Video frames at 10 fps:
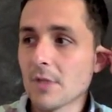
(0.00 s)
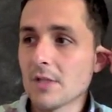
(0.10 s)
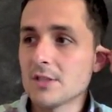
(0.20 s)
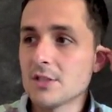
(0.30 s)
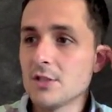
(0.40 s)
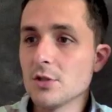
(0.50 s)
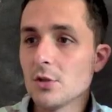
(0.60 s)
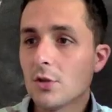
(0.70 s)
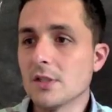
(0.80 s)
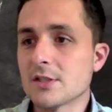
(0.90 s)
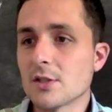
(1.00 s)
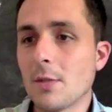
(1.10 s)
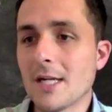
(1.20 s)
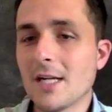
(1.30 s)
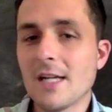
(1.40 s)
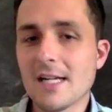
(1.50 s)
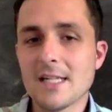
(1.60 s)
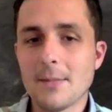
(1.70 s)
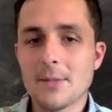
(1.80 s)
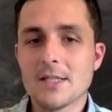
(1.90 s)
just use Google. So by
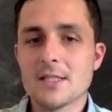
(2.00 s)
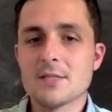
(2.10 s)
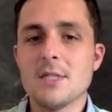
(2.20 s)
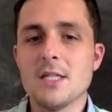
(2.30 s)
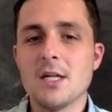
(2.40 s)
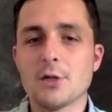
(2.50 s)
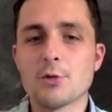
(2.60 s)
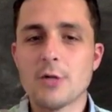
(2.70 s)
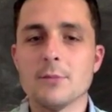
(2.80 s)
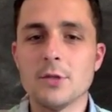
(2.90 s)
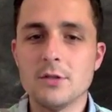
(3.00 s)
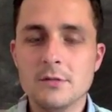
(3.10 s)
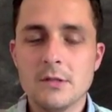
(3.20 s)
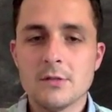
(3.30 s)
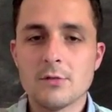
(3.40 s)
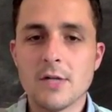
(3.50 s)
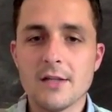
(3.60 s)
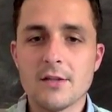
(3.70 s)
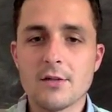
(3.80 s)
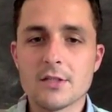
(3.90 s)
non-academic, that doesn't mean non-credible,
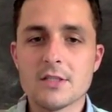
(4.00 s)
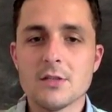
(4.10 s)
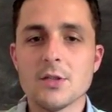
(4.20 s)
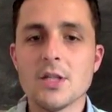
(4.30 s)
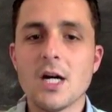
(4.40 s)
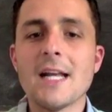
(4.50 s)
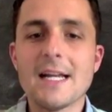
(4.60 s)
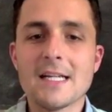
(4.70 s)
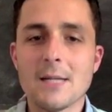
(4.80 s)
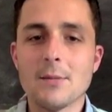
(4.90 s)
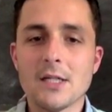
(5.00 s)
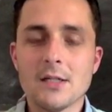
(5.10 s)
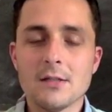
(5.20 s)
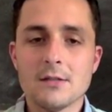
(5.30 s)
right? There are still non-academic